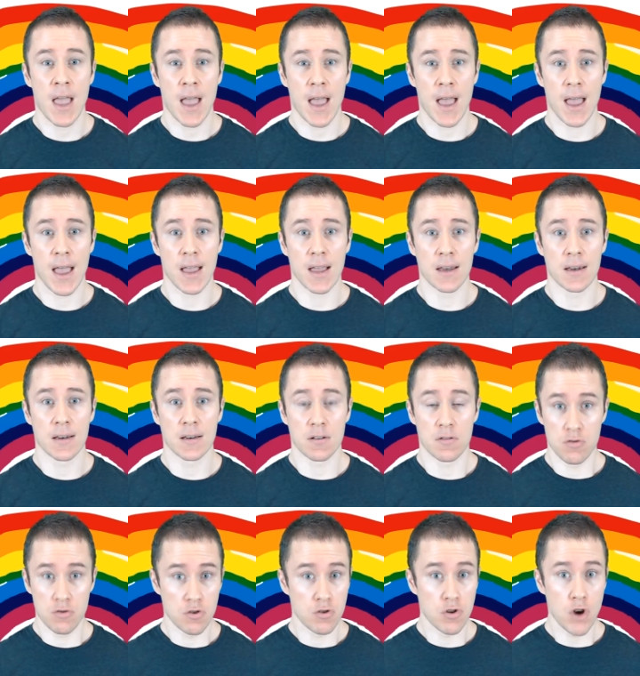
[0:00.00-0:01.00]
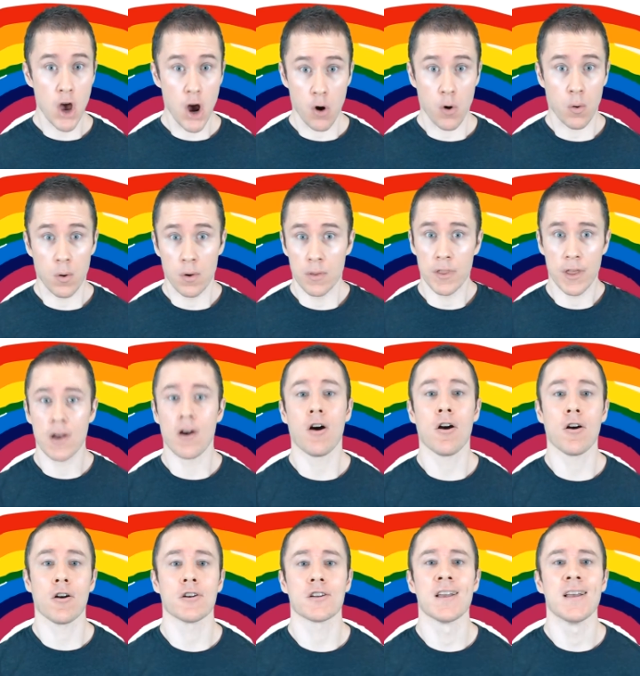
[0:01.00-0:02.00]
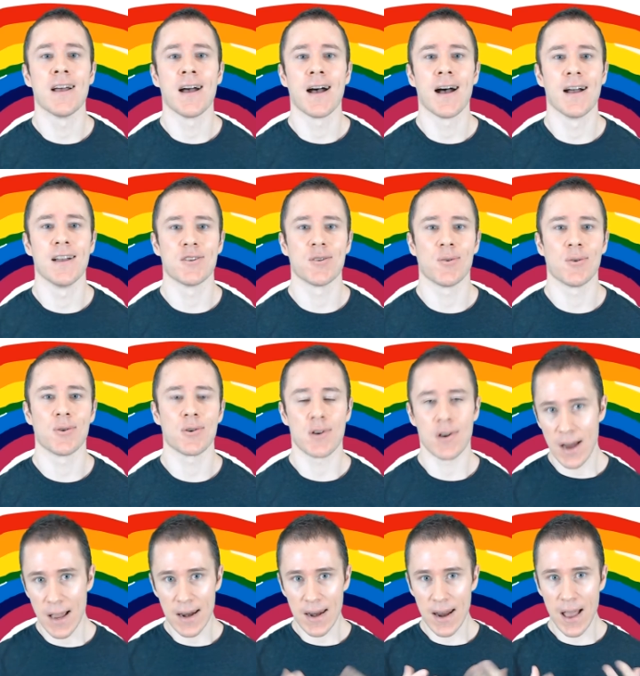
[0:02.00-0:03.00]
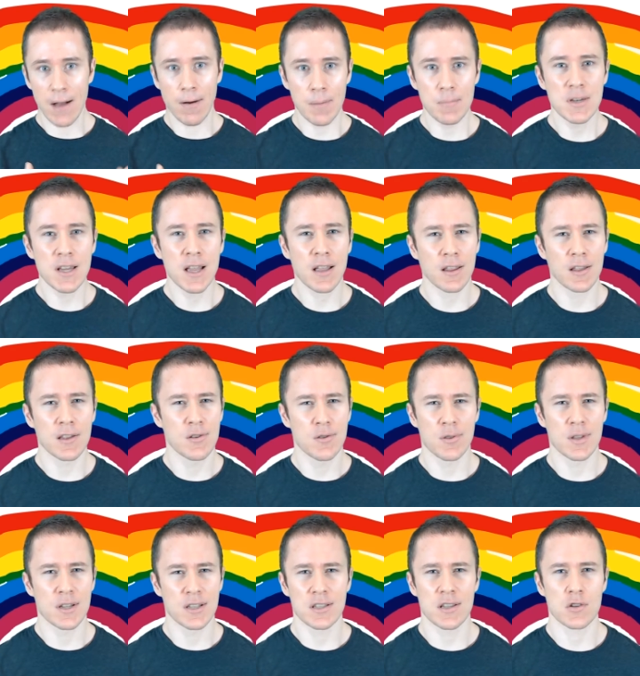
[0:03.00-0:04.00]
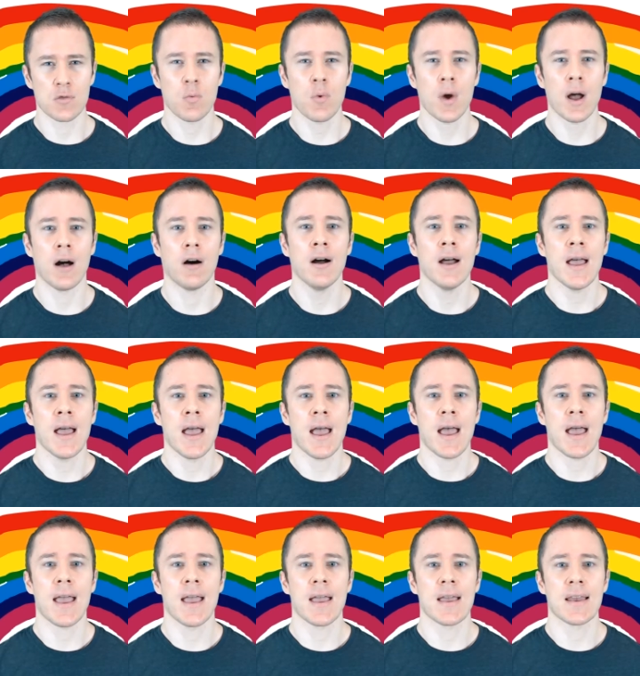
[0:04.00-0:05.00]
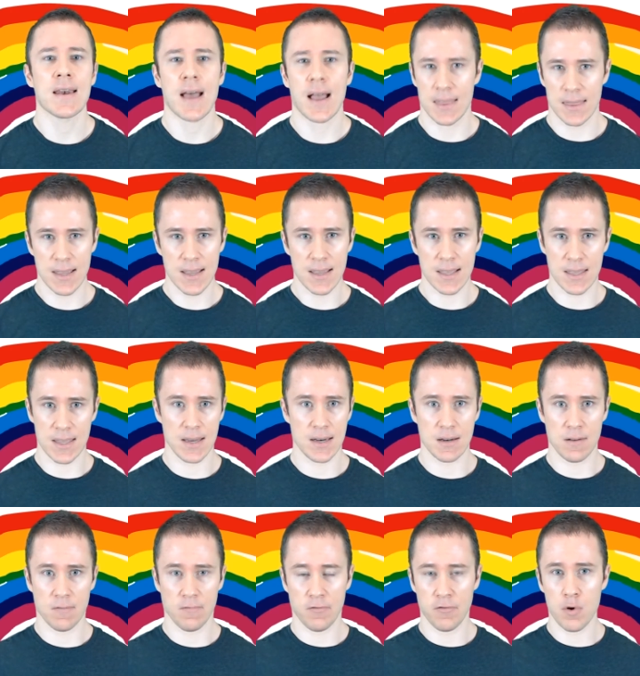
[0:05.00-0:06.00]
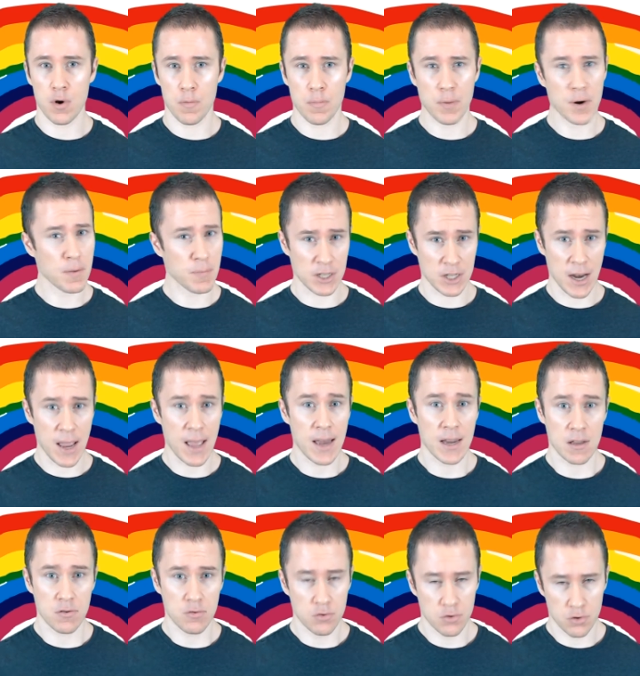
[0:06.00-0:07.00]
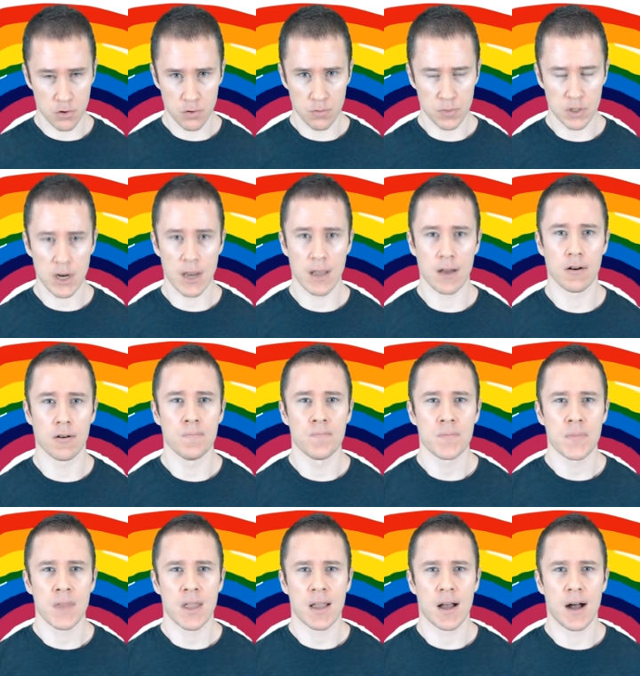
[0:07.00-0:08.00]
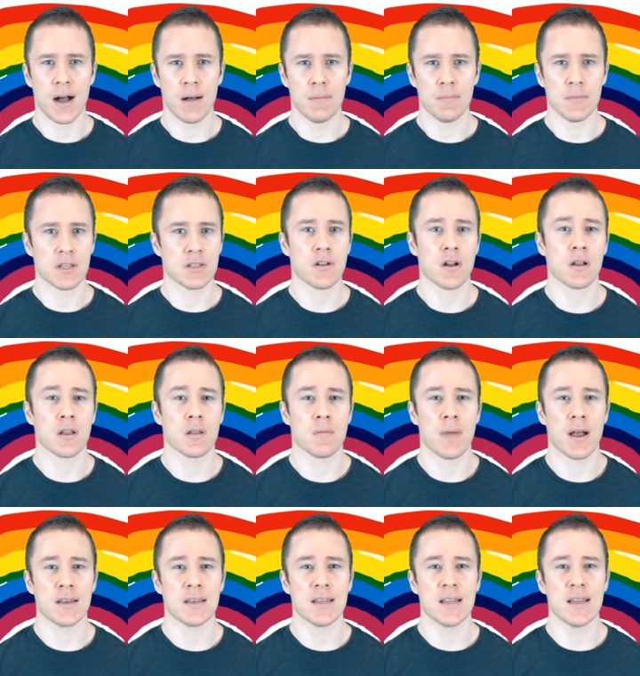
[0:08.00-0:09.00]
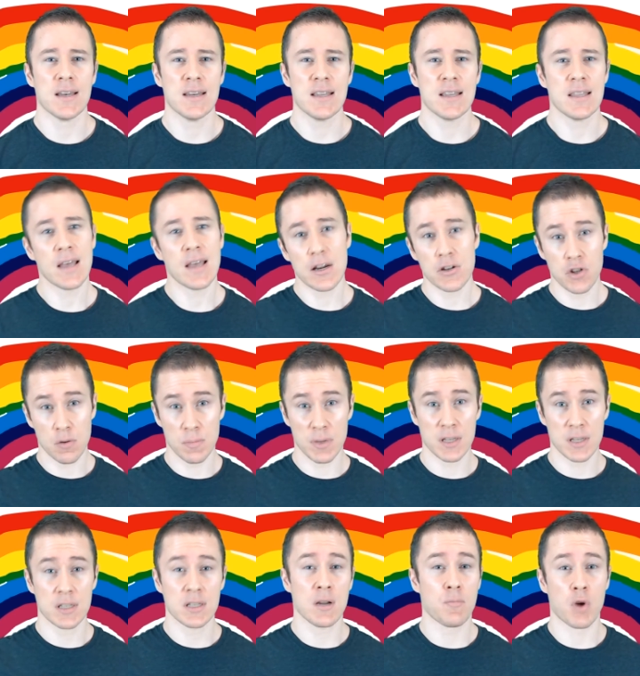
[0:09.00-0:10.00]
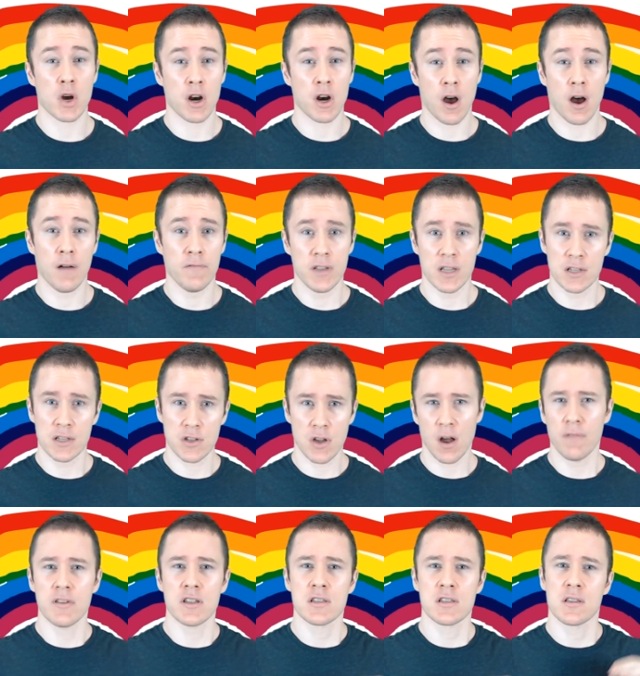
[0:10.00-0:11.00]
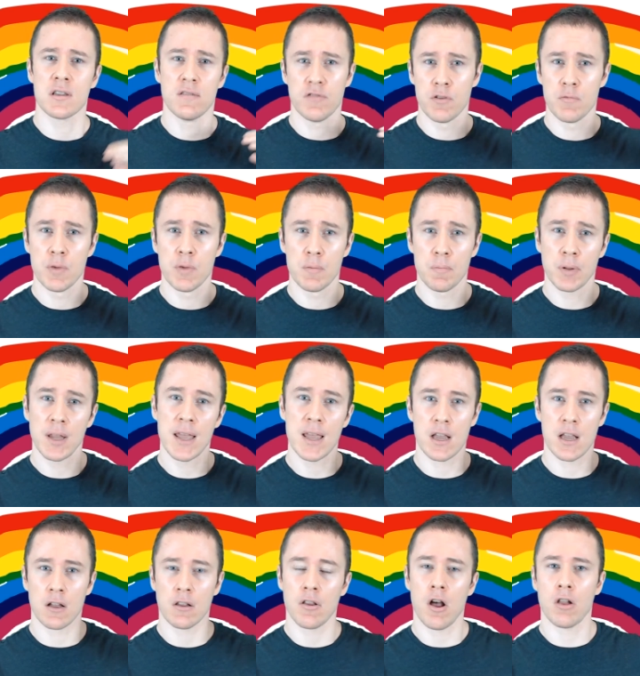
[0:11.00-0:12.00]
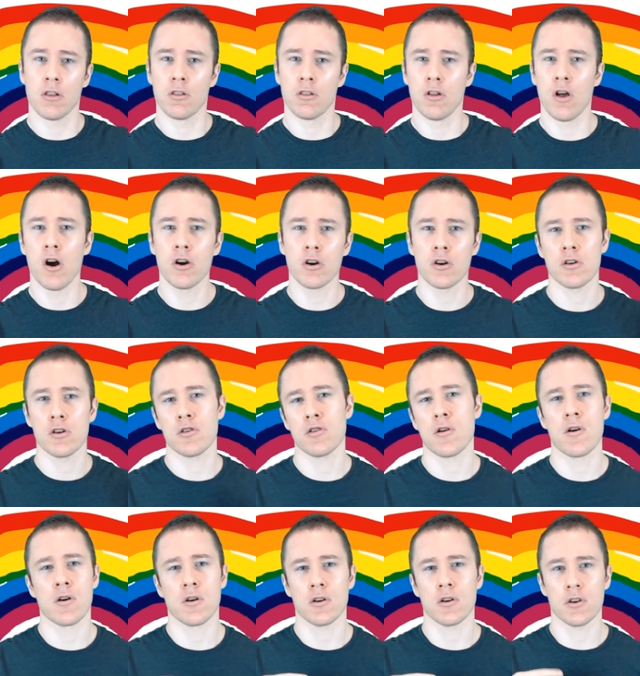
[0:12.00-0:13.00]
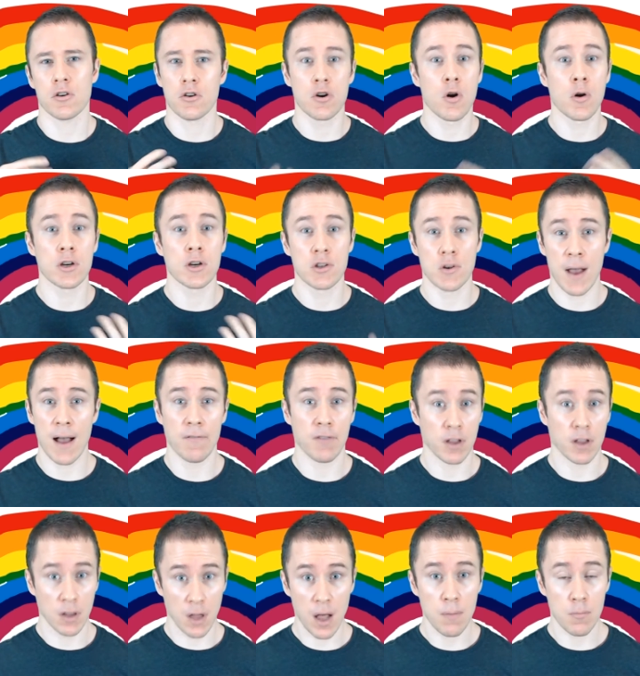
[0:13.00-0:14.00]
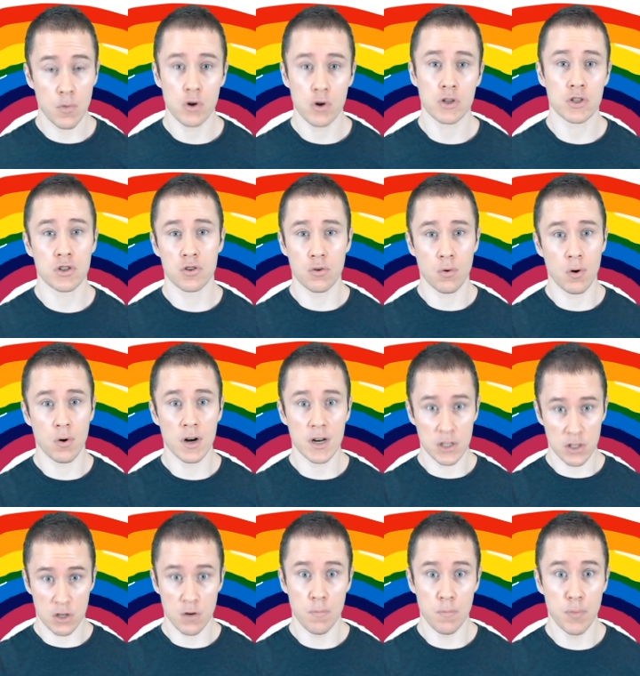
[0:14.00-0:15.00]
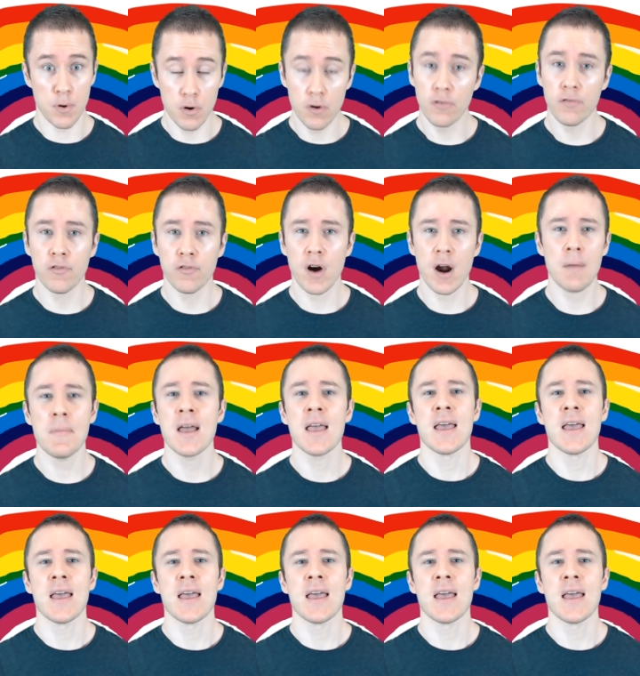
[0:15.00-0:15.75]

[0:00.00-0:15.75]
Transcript: And no, they aren't. I told her, and now I'm telling you this as well. And I think that for pretty much any YouTube channel um, that's talking about D&D, that should be somewhat obvious. Obviously, if you've been playing a lot longer, you, you're going to have a lot more stories to pull from